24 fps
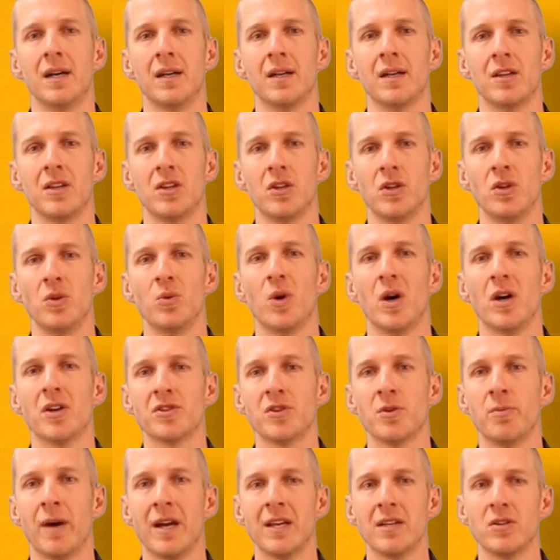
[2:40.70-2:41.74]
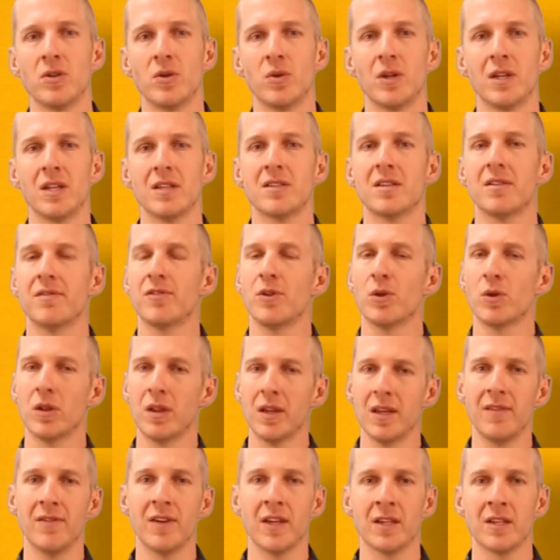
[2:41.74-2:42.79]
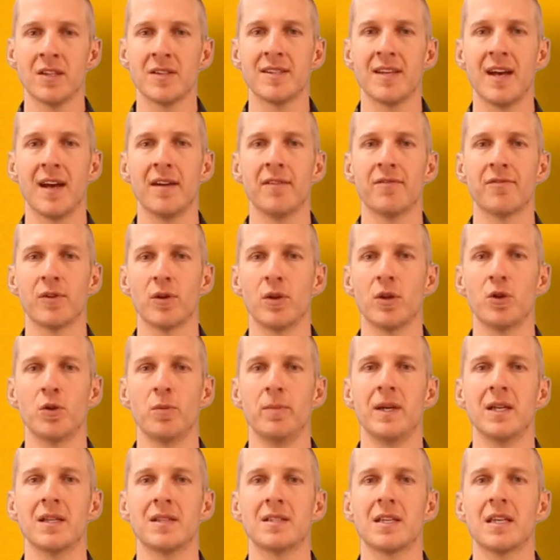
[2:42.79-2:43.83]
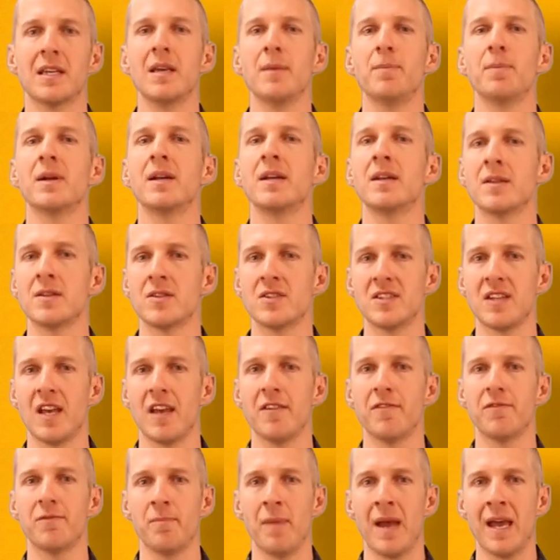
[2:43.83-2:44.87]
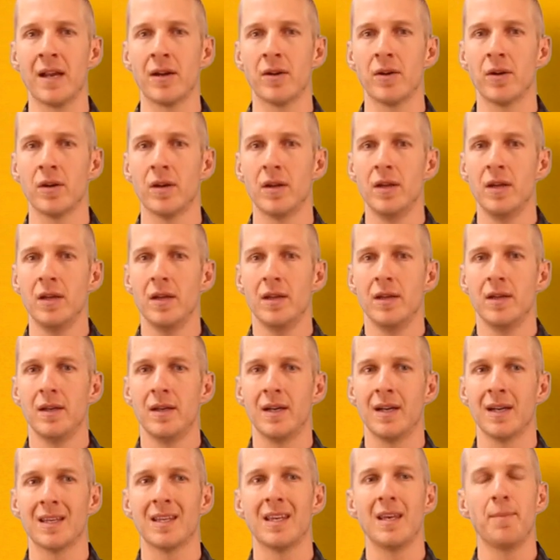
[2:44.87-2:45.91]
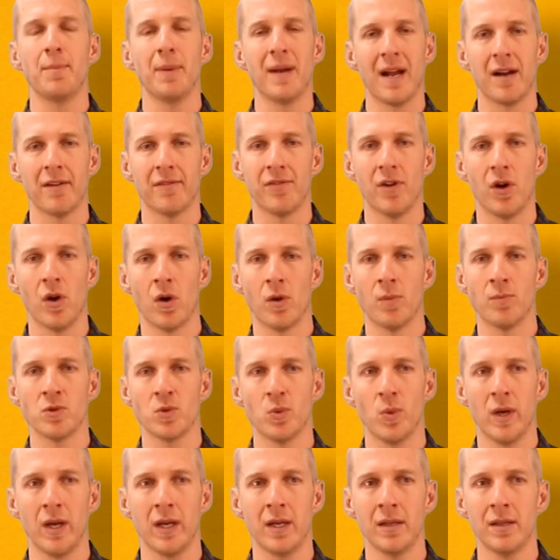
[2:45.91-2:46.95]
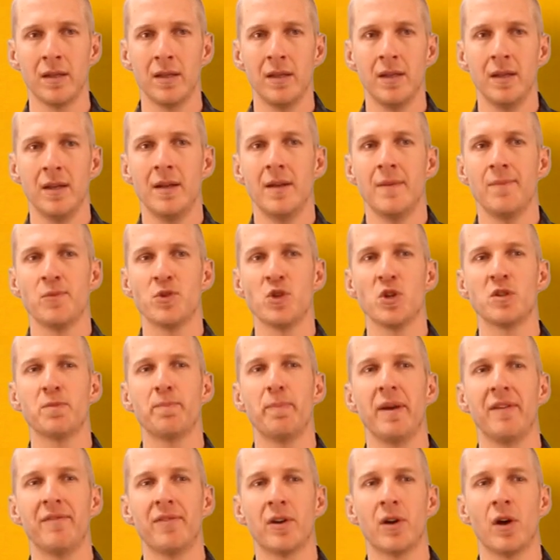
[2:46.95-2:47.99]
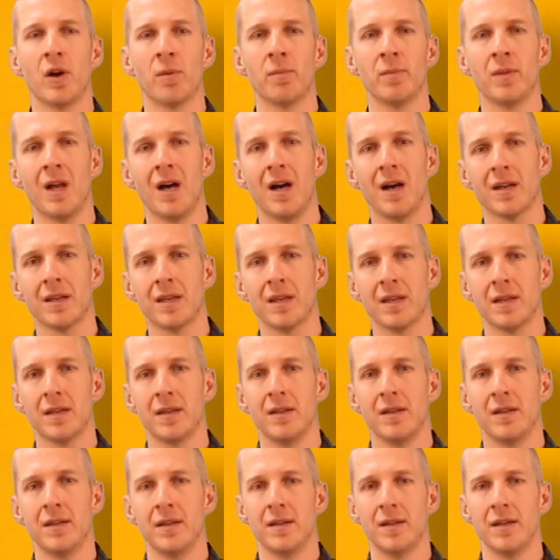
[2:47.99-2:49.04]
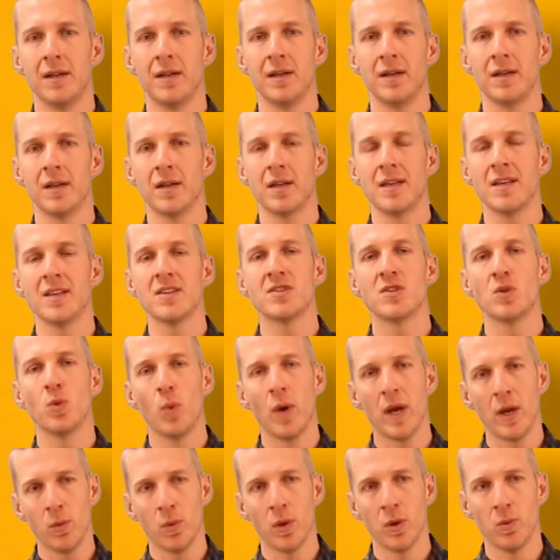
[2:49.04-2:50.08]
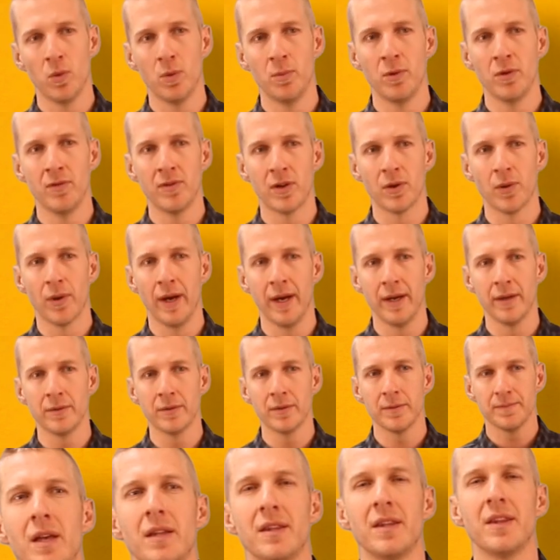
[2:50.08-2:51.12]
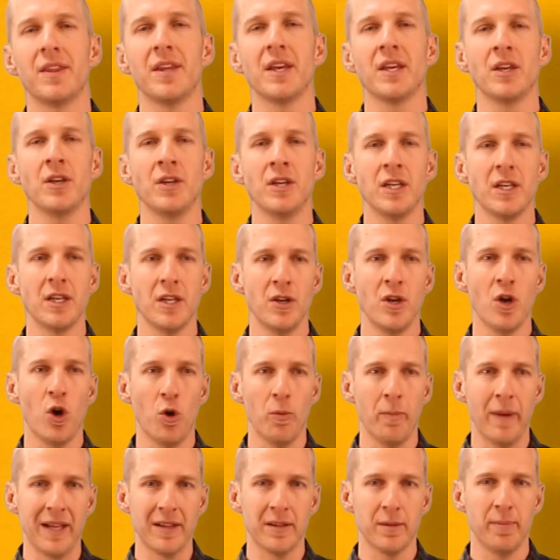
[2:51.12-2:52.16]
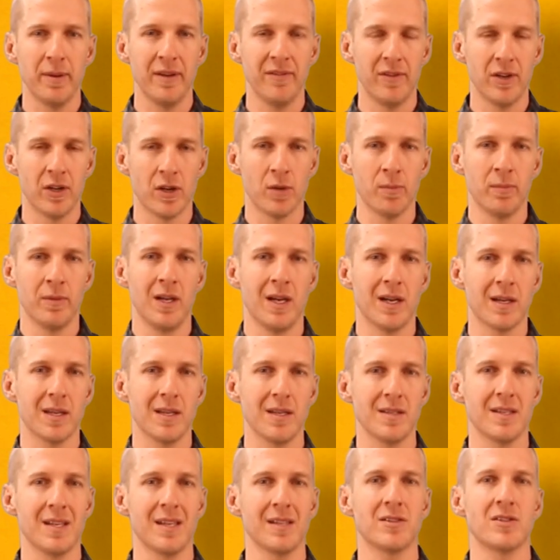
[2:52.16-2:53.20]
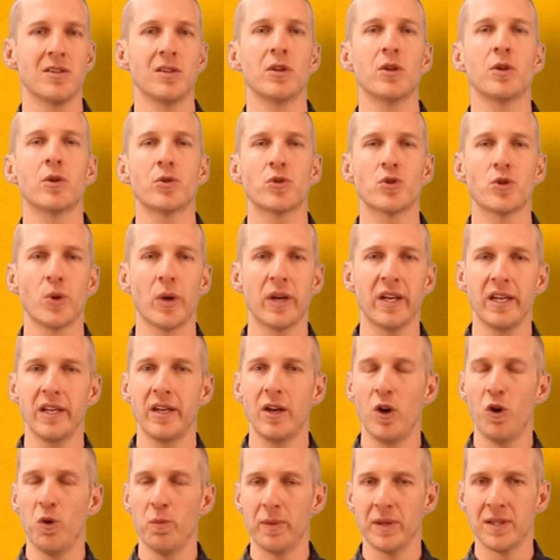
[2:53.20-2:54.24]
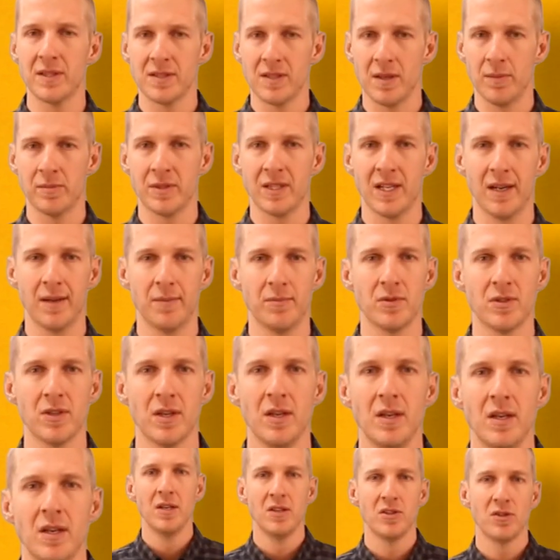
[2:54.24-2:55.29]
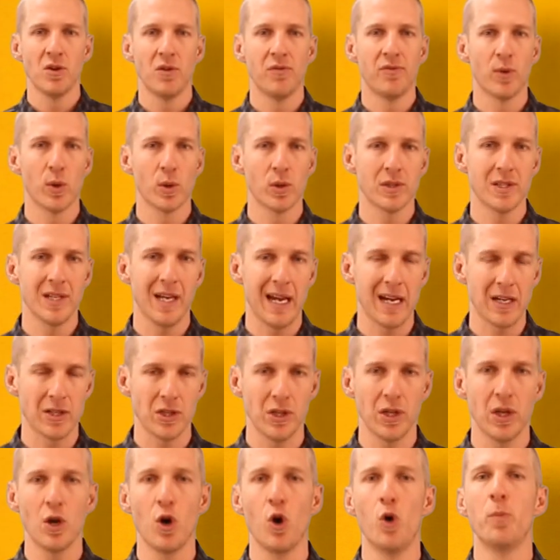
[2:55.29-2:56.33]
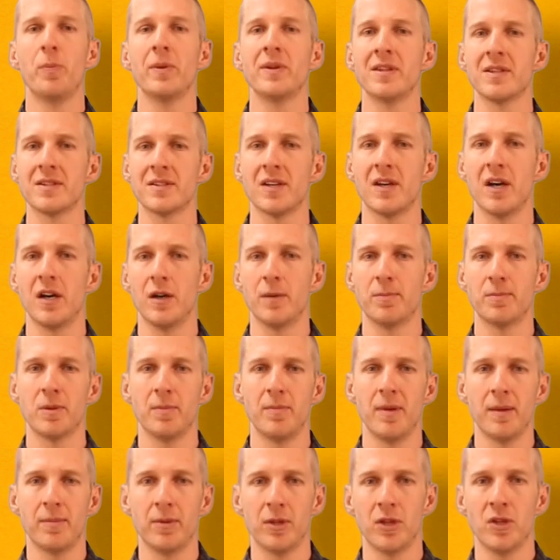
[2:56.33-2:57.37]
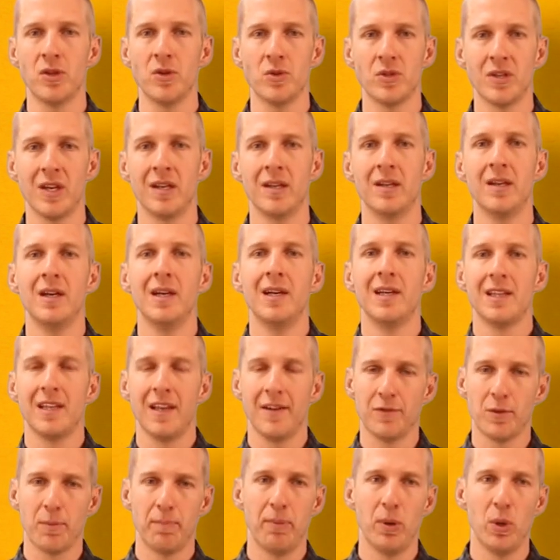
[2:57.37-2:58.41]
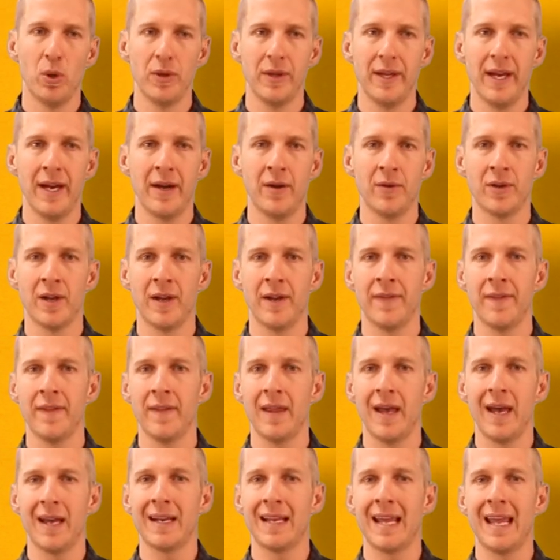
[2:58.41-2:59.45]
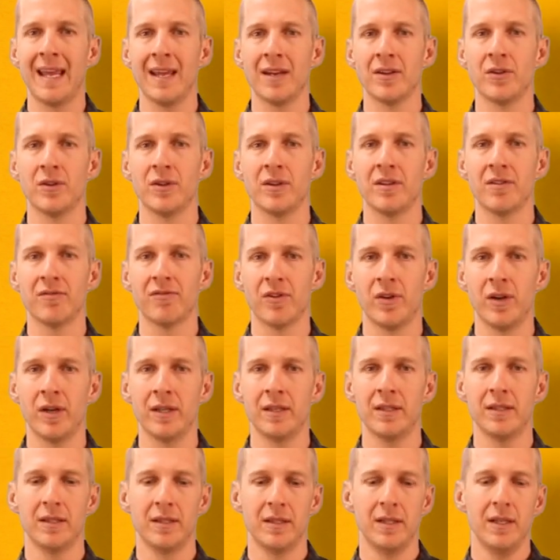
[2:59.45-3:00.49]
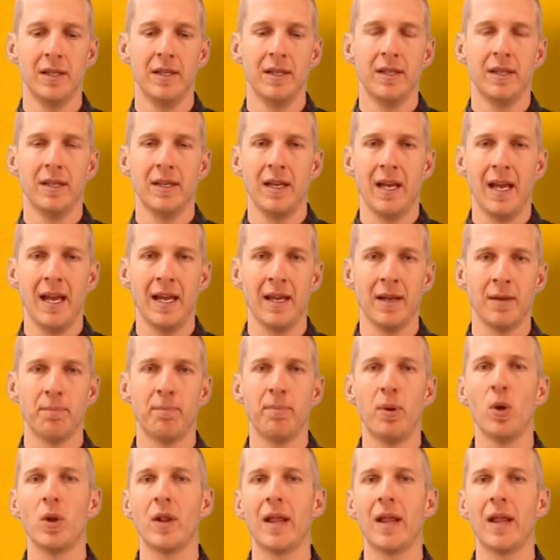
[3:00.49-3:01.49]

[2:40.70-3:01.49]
You also might do this if you're leaving the site for a little bit to keep it in a safe manner, keep it out of harm's way. So this pivot arm lock is the way we will move it around. The thing you need to know about the pivot arm lock is that it's a little tricky to open sometimes. So for it to actually open the saw up to be able to use it, you have to pull down on that handle in the front and pull